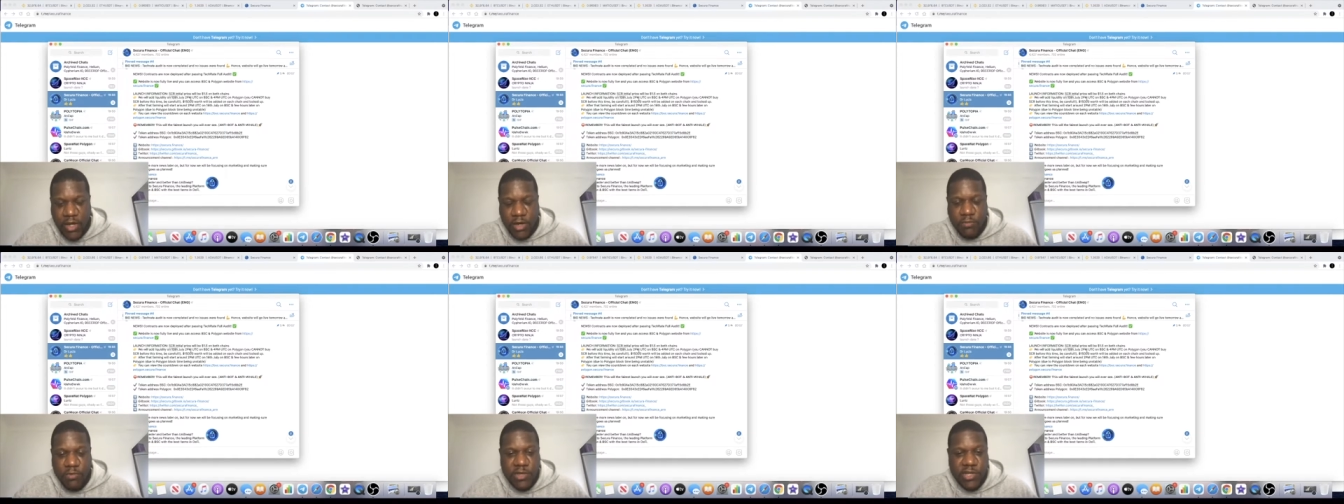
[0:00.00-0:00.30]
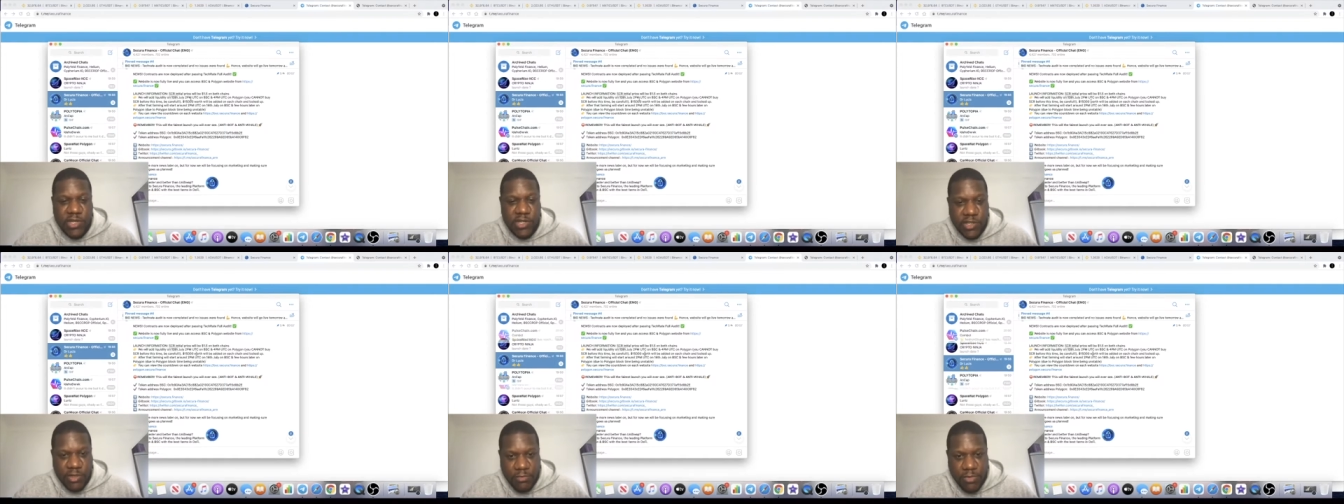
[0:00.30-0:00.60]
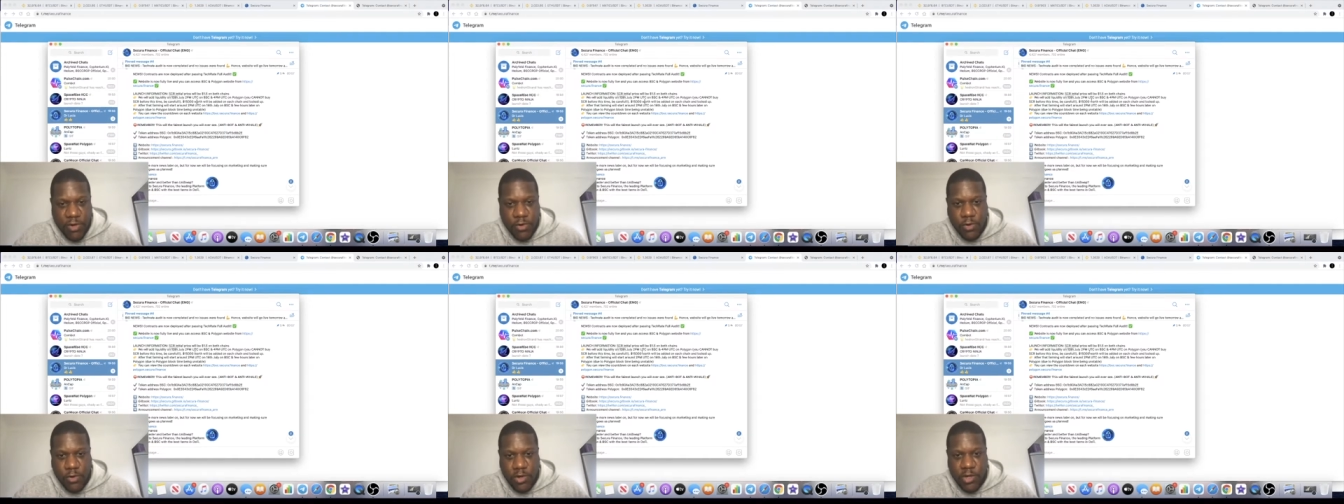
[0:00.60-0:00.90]
which is
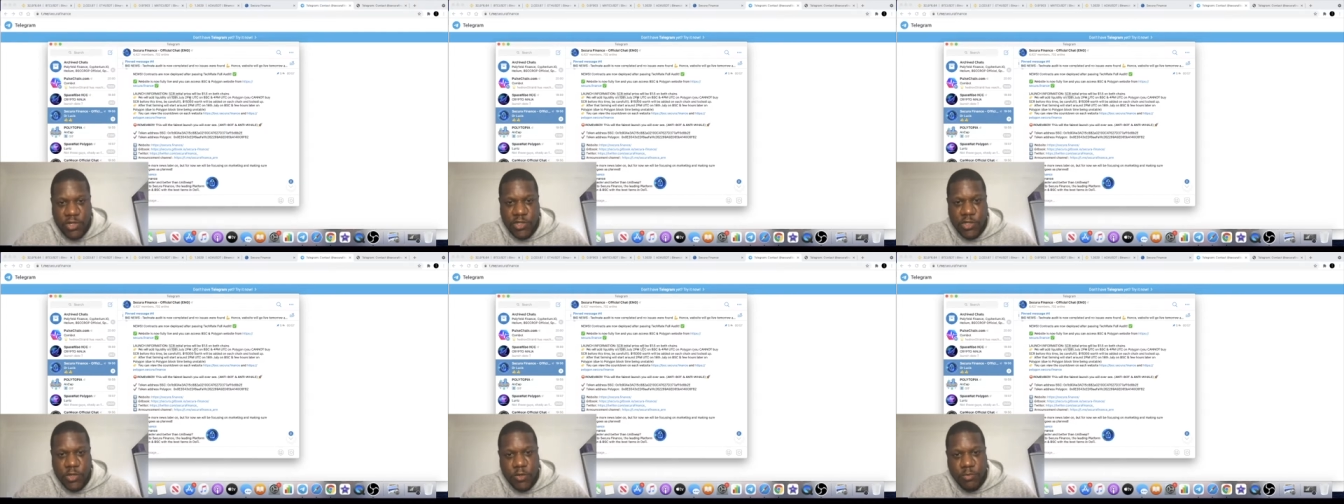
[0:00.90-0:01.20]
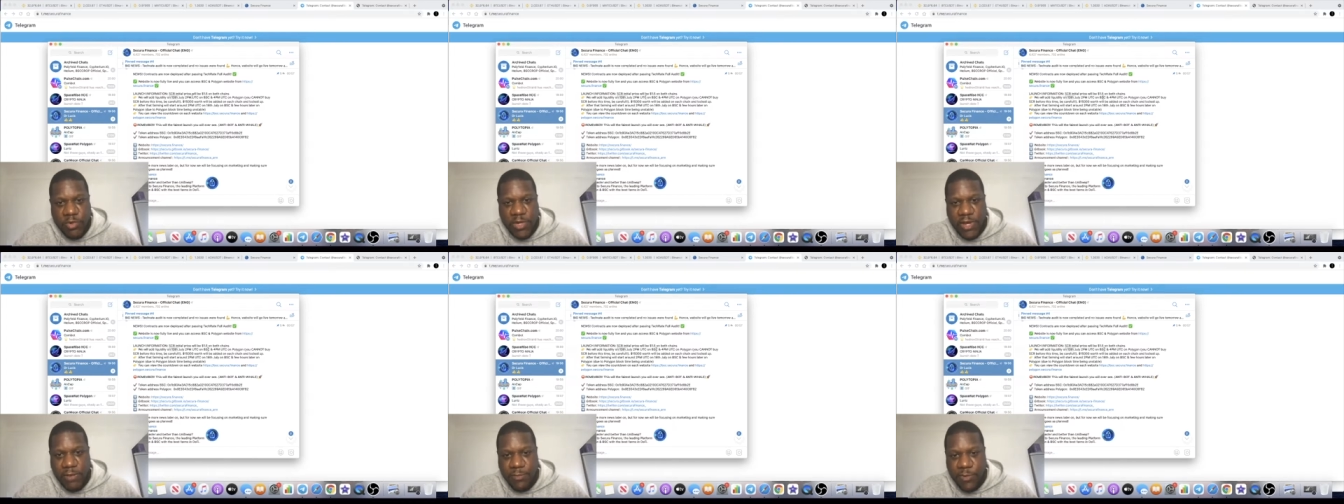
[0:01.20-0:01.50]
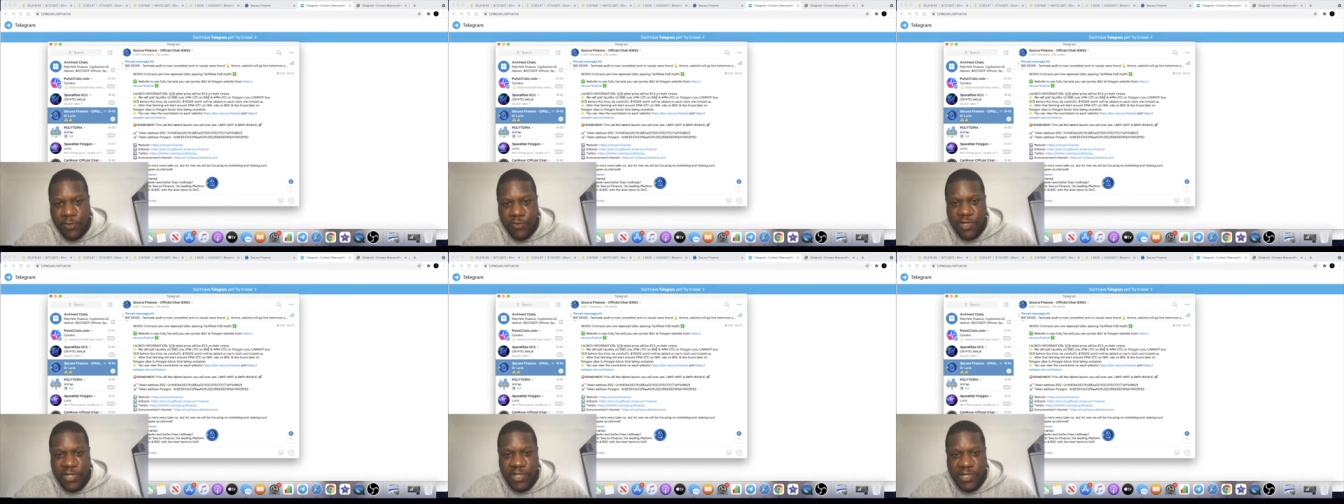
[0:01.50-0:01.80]
tomorrow at 2pm
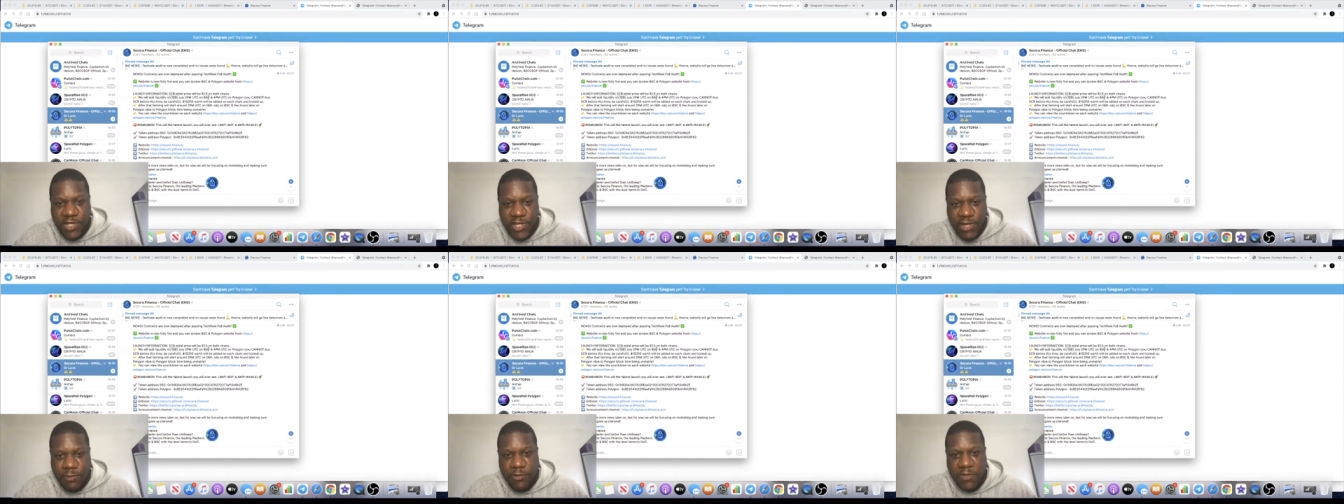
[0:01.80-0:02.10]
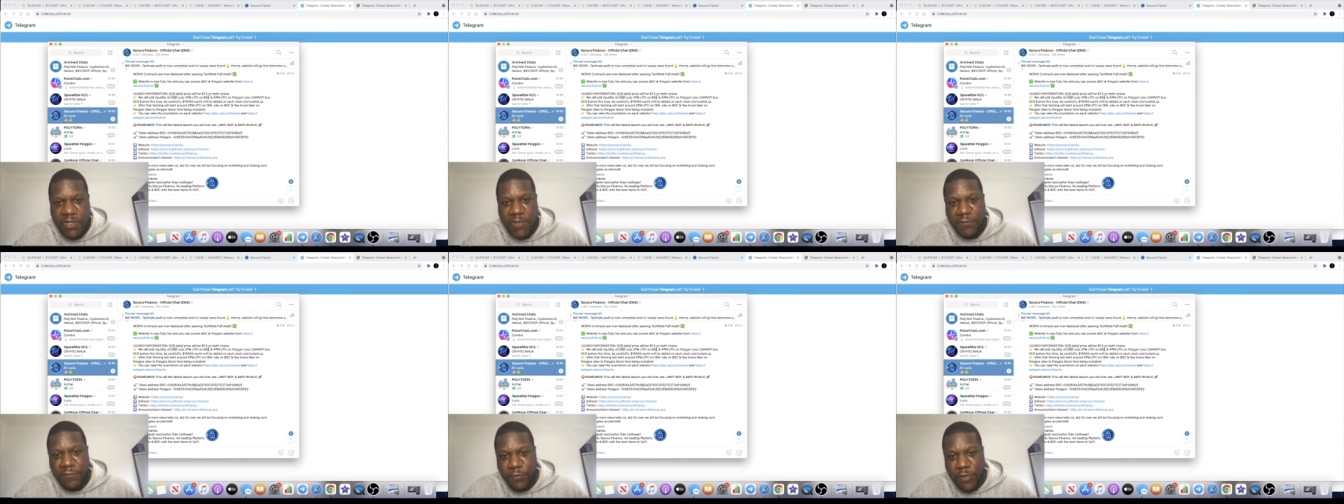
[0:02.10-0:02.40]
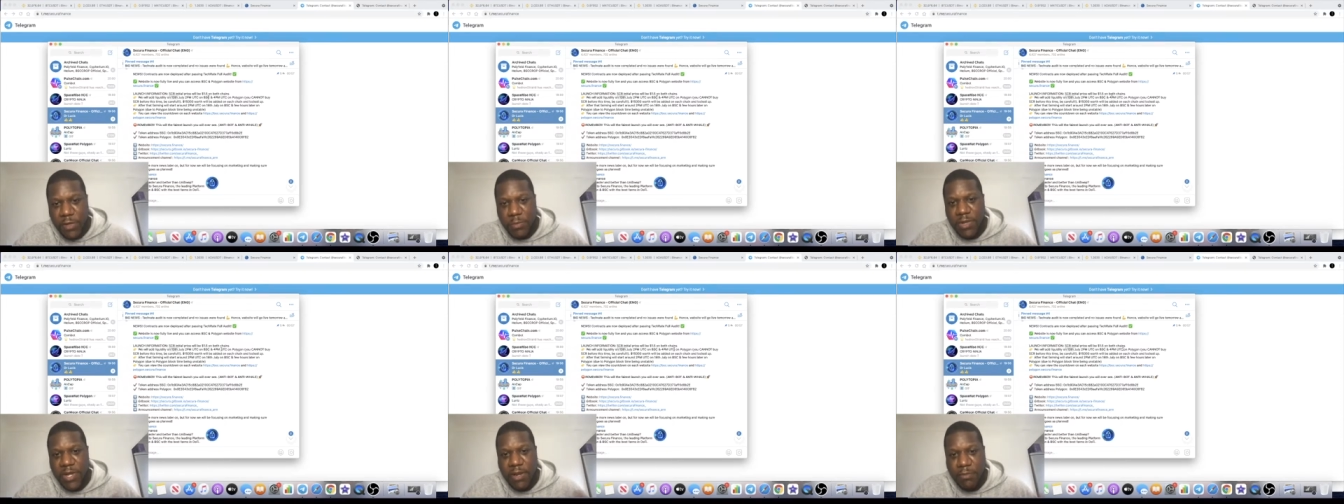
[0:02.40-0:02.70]
UTC, which is
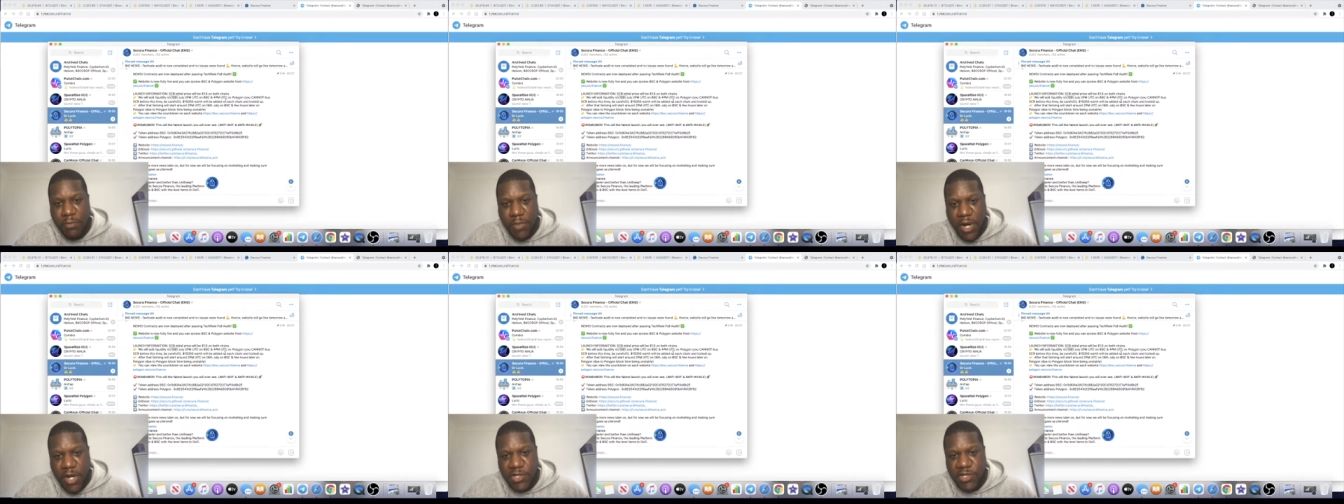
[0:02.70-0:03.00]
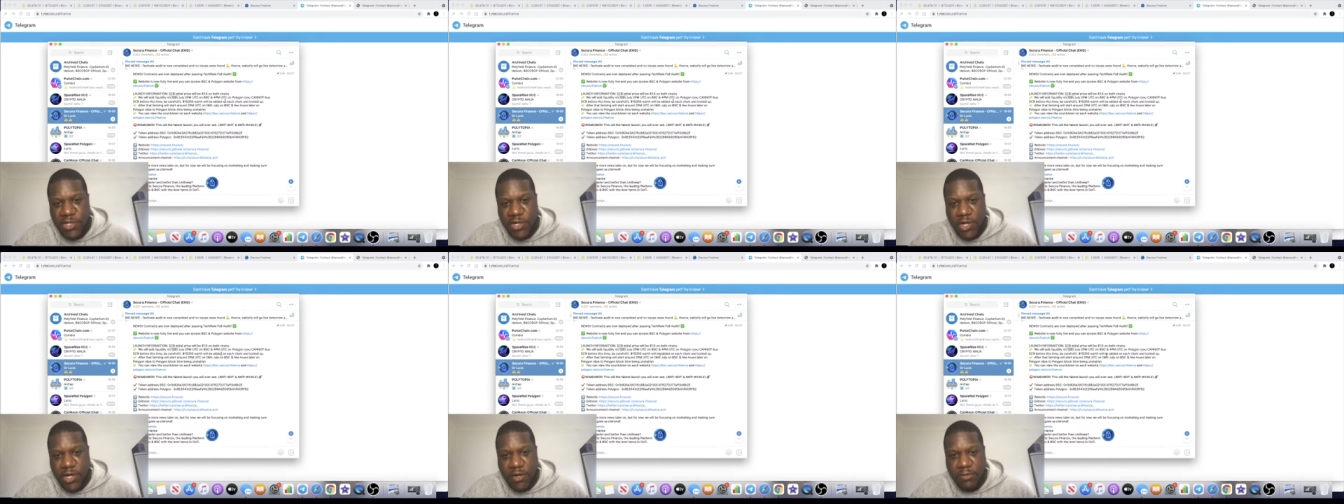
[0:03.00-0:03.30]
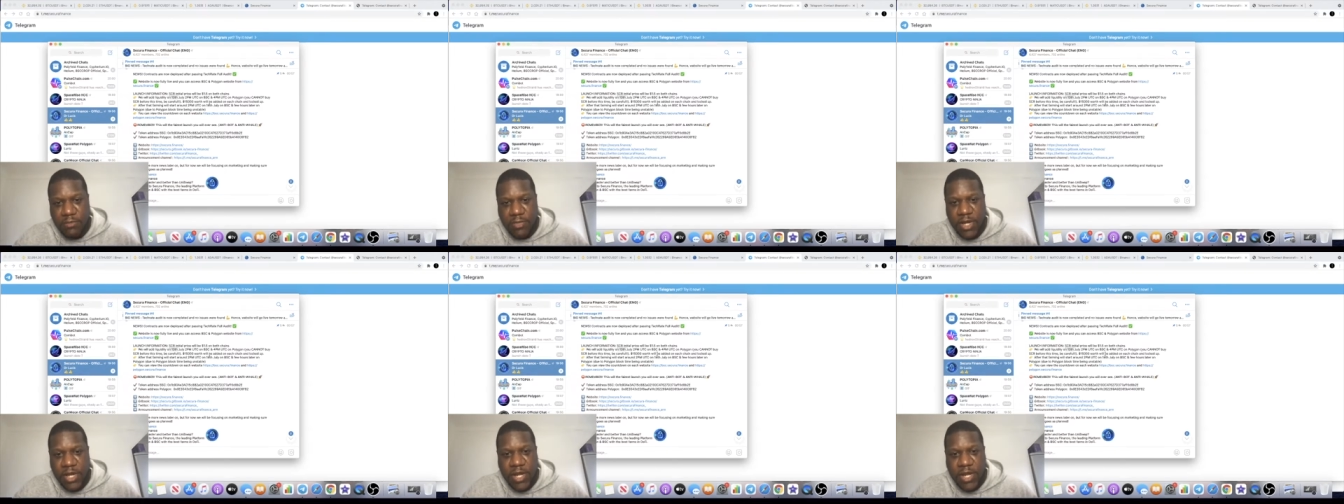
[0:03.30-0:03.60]
3pm my time